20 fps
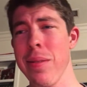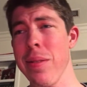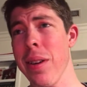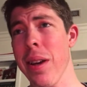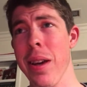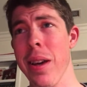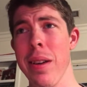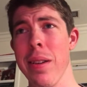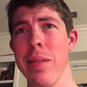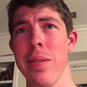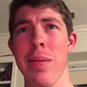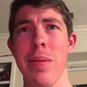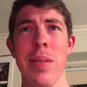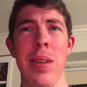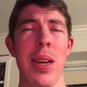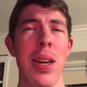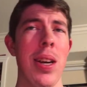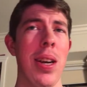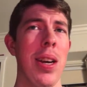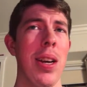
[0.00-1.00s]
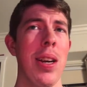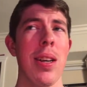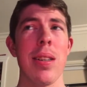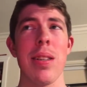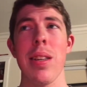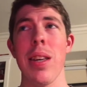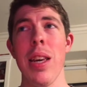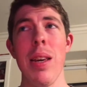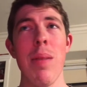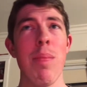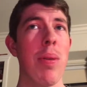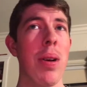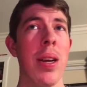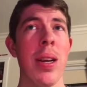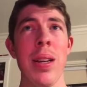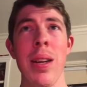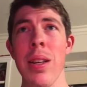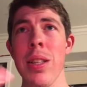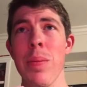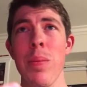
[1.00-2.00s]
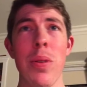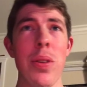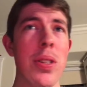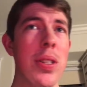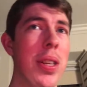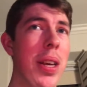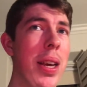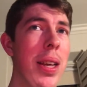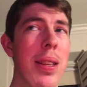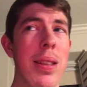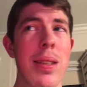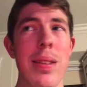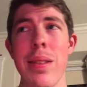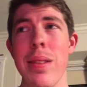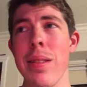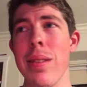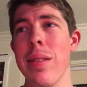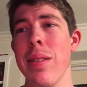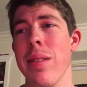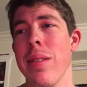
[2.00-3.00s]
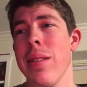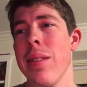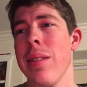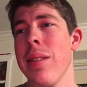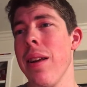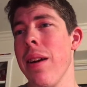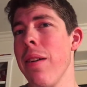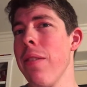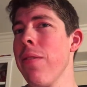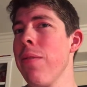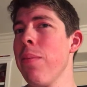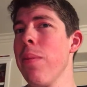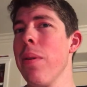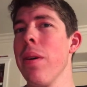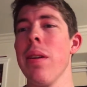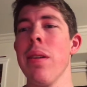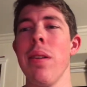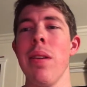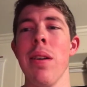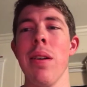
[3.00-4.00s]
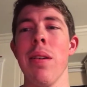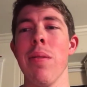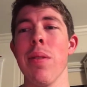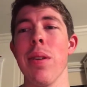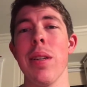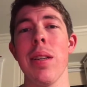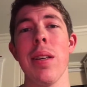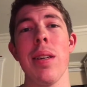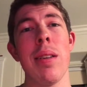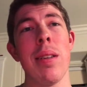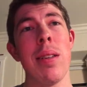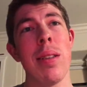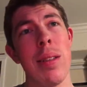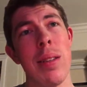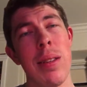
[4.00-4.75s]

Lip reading: Okay, keep bringing us Mercedes and stuff, but you know, we're gonna